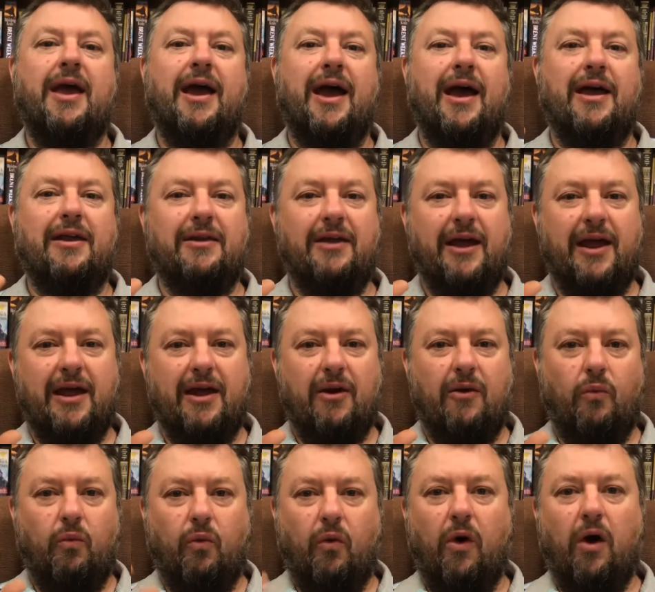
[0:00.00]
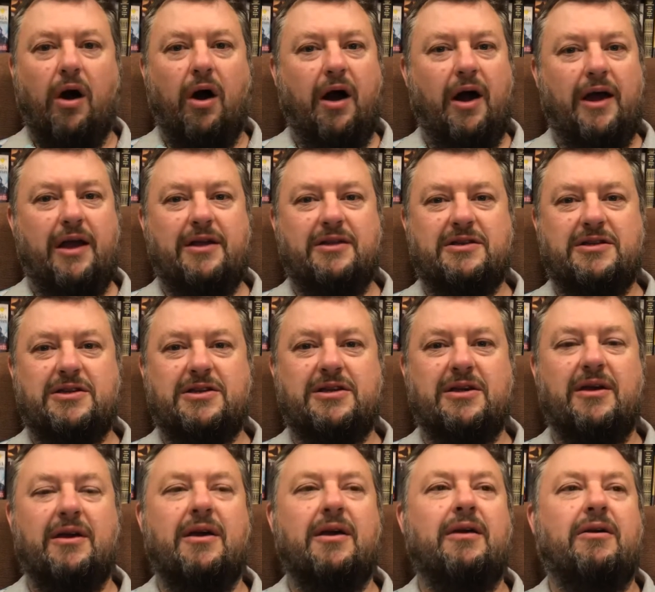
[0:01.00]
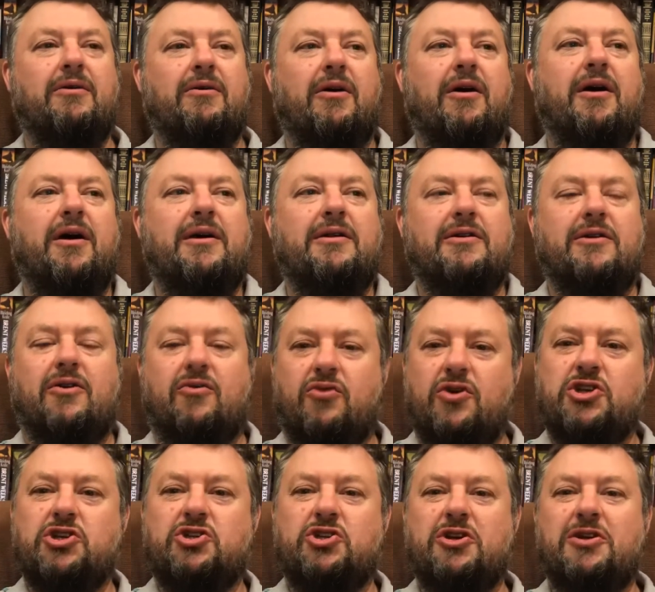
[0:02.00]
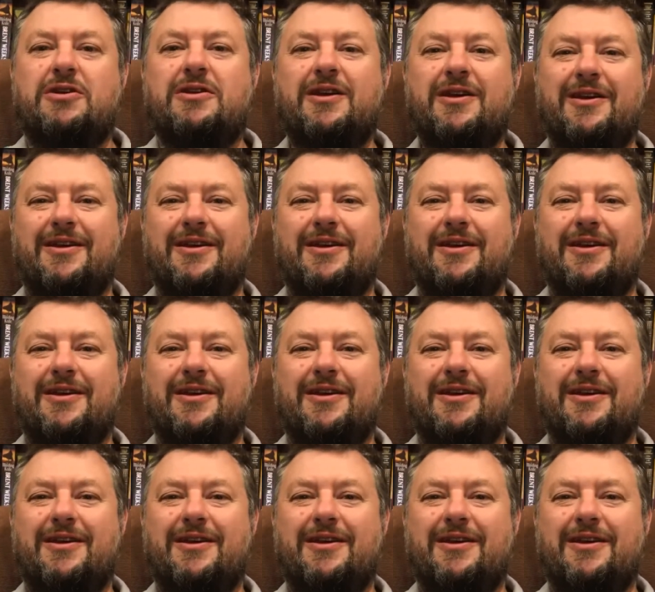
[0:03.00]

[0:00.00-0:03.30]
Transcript: and they are wise. Right? Christian